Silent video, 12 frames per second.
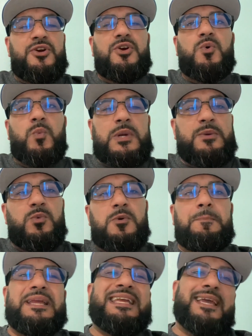we will
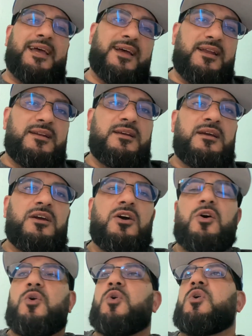be at,
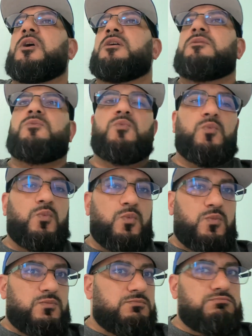or
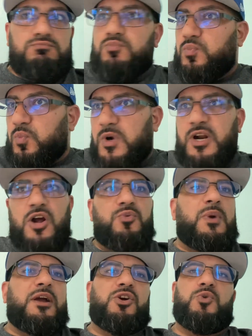what our
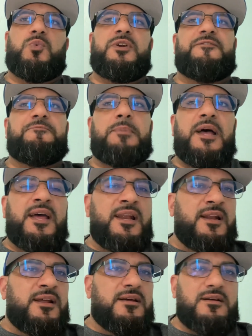record would have
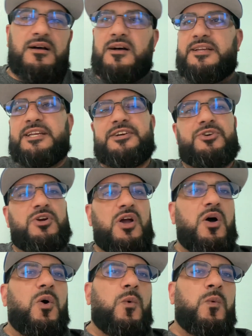been a year
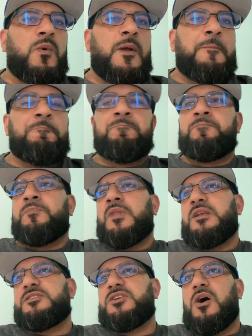ago.
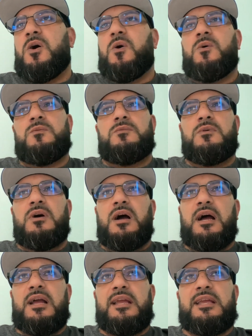So,
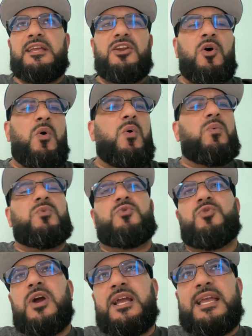you know,
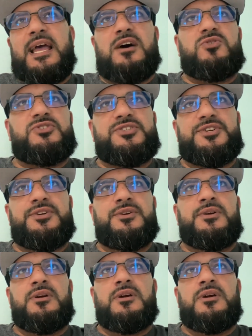Greg Kelser